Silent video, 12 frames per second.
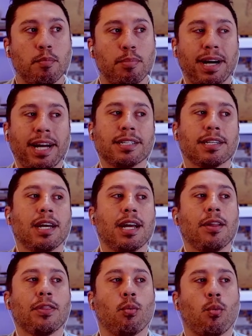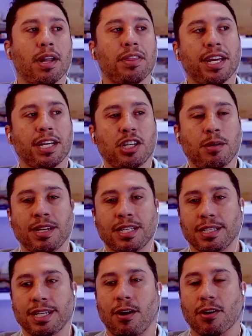But the one thing she
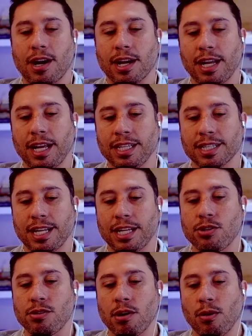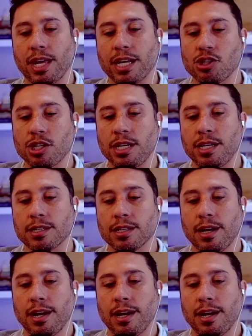misses out on, and this lets you know that she's